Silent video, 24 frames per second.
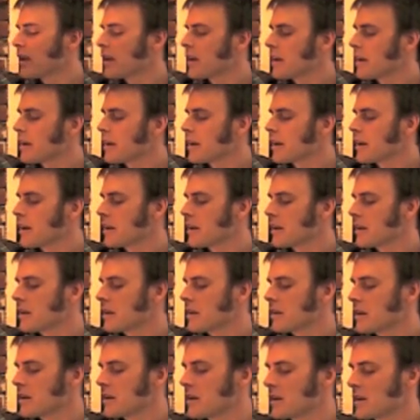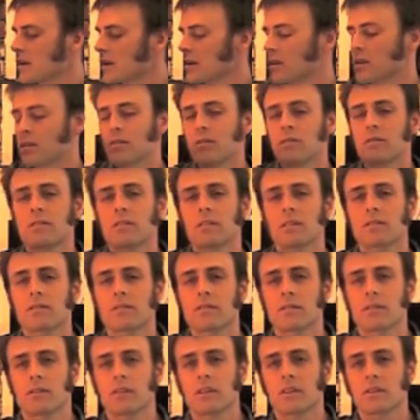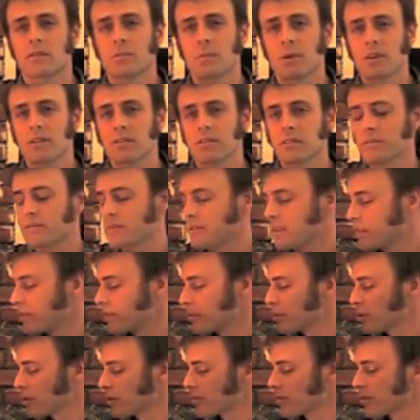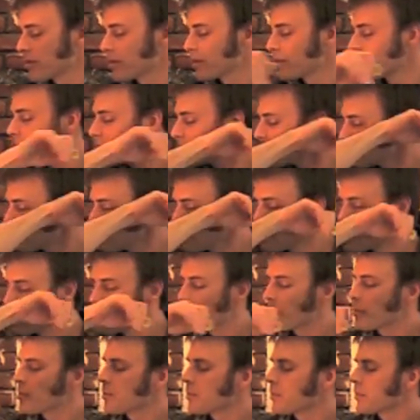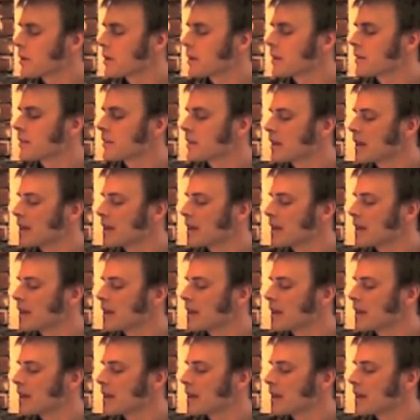and acoustics are especially favorable for this, but the